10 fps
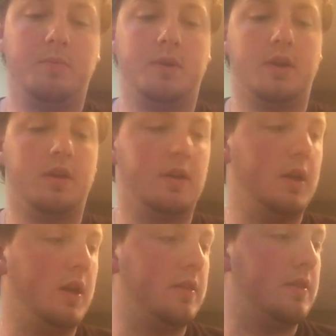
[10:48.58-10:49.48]
But
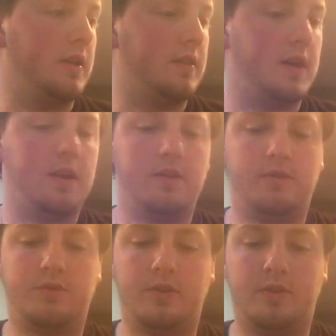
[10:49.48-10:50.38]
yeah, I think that
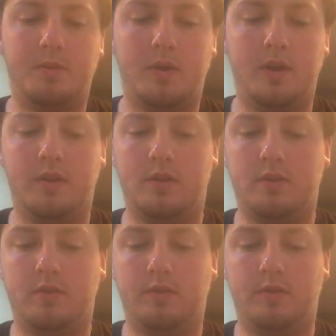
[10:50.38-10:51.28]
is just about it.
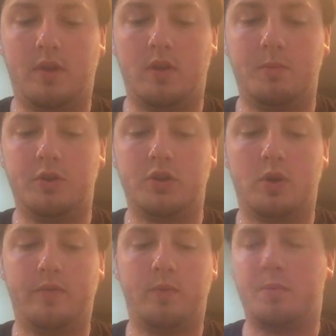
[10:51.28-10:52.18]
So let me just show
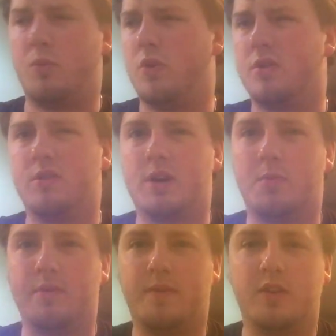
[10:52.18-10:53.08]
off a couple
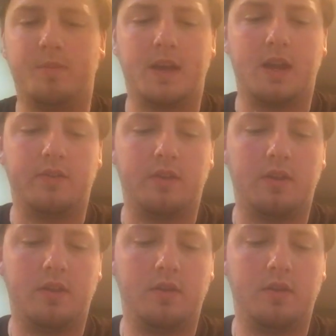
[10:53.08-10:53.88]
more fonts by CF8.